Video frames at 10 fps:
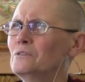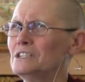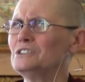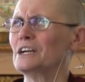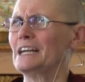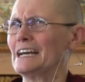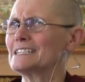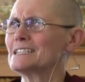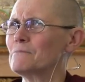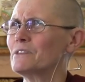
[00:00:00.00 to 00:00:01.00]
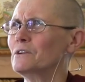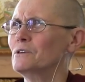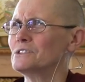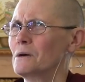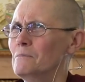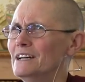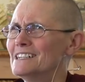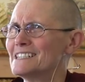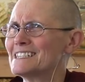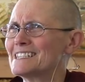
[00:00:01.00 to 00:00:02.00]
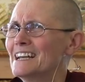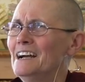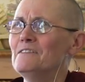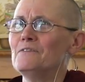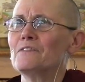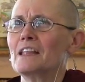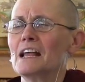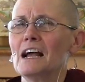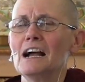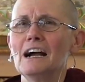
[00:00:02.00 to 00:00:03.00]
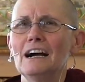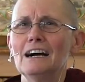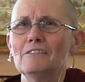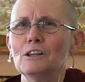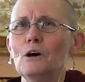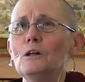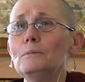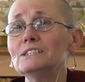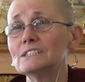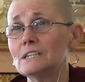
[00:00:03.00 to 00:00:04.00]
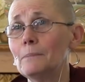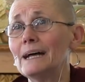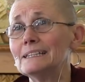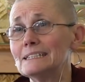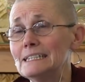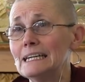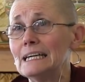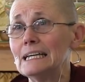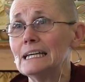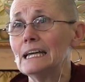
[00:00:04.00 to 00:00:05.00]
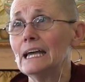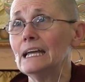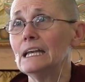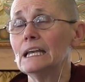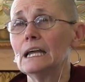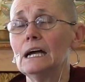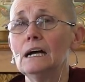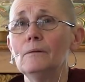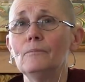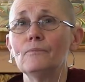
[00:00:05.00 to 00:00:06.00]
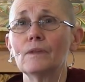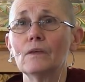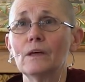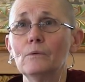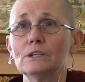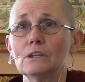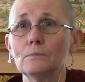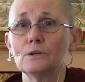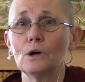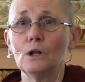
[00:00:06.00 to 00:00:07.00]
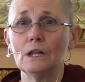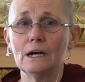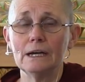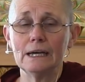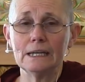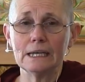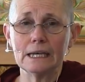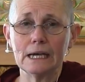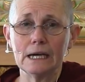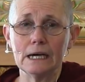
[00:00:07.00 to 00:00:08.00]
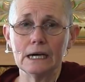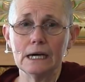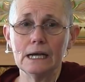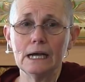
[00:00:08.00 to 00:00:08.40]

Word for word: Wouldn't you guess something was amiss? well, a whole bunch of Tibetans did, and um, they went to the Potala, and uh,